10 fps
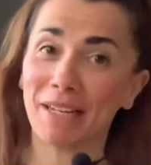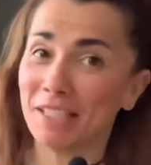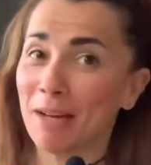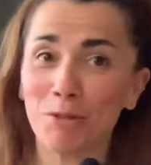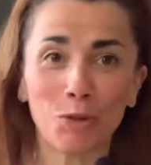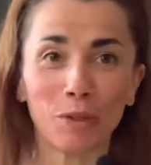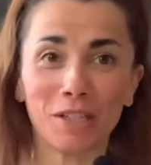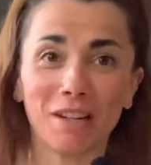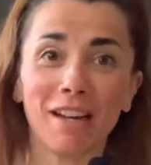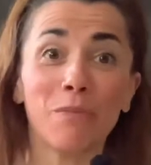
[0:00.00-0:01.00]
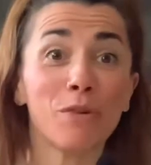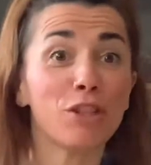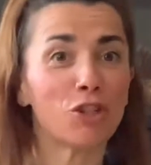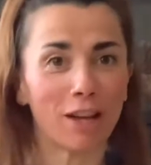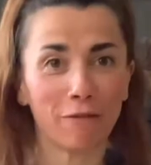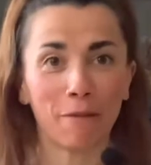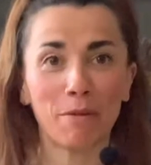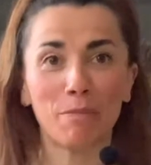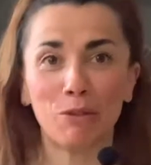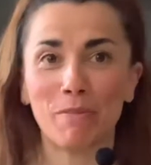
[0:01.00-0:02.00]
bedtime story time with Jen from the
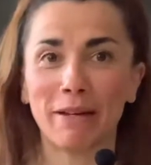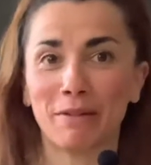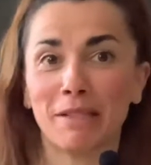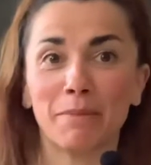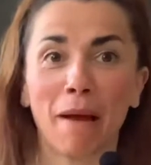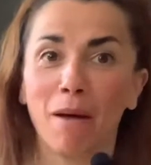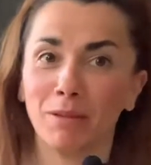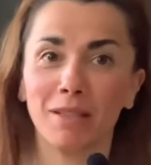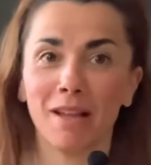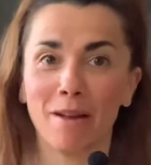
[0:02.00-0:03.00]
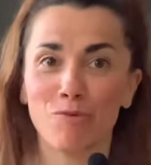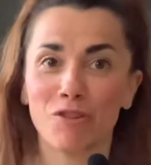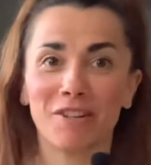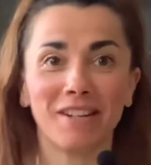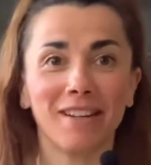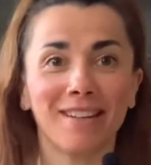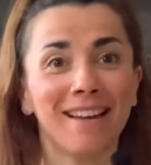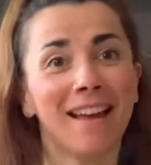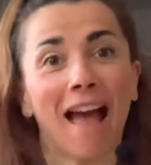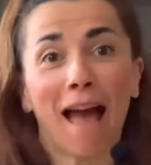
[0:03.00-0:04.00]
Blue Mountains Public Library.
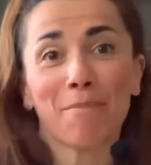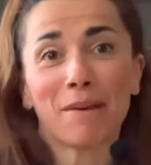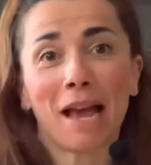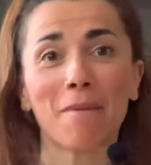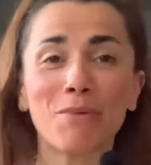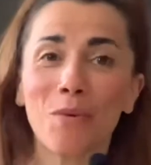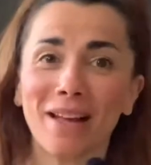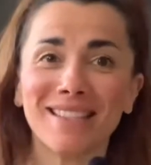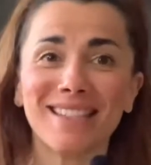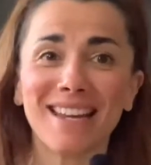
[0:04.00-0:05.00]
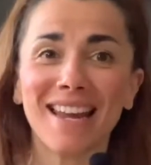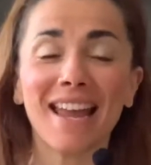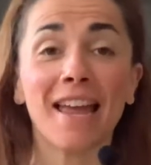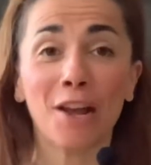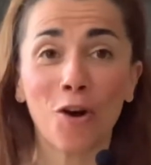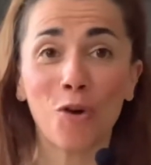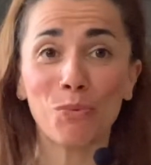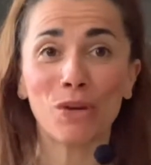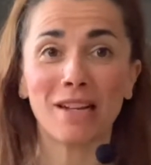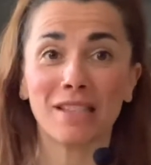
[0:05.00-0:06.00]
Happy Wednesday, and I hope
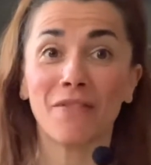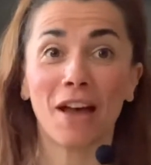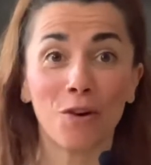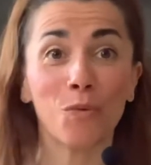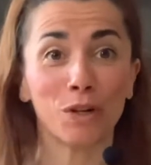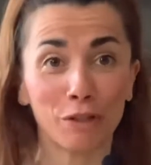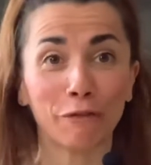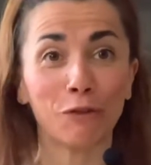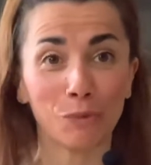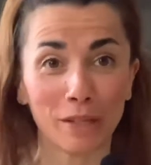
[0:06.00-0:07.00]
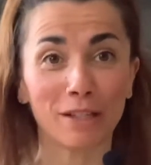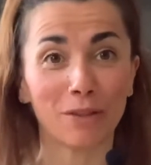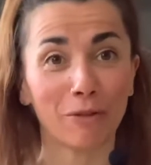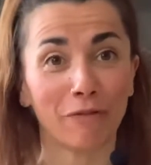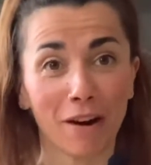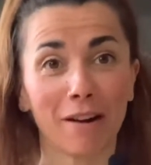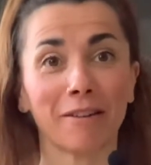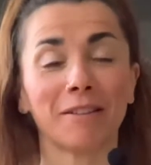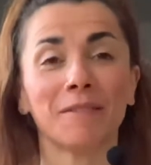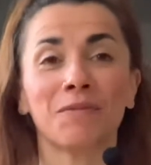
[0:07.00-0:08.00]
you guys have had a wonderful week so far.
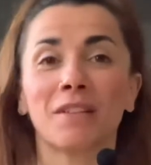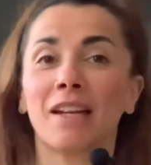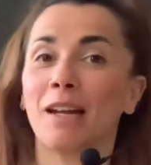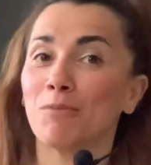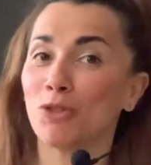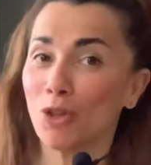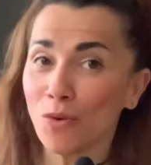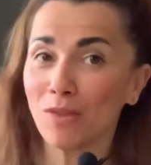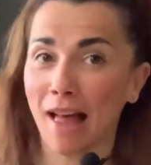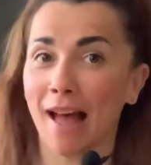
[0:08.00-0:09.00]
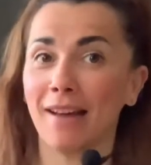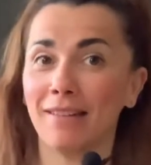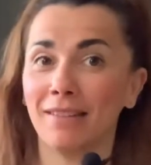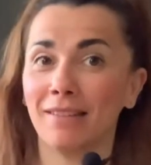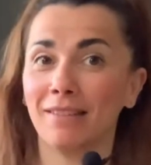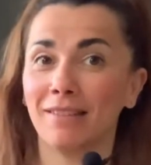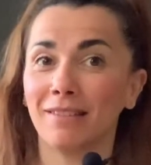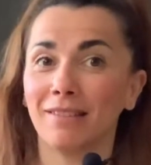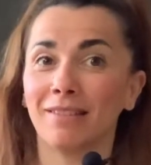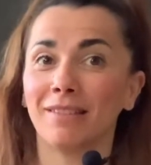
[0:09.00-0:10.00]
And I'm so glad
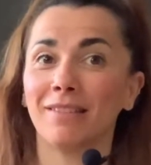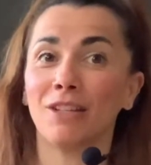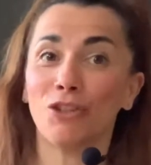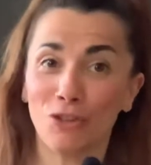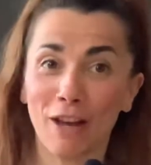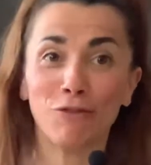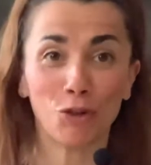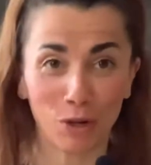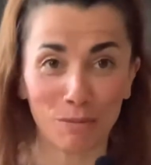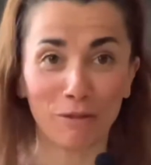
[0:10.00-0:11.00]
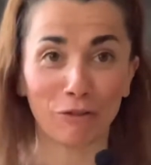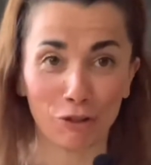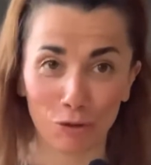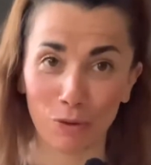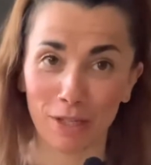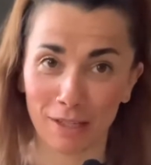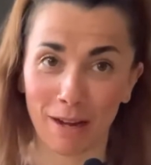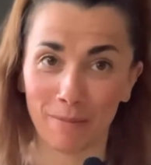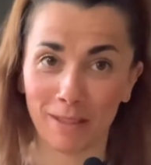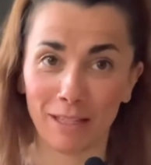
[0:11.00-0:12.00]
that you have joined me for story time
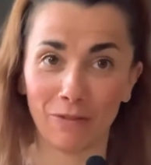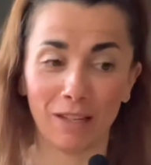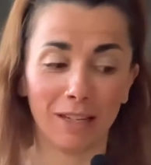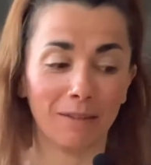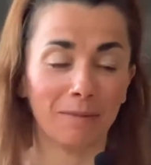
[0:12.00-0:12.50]
this evening.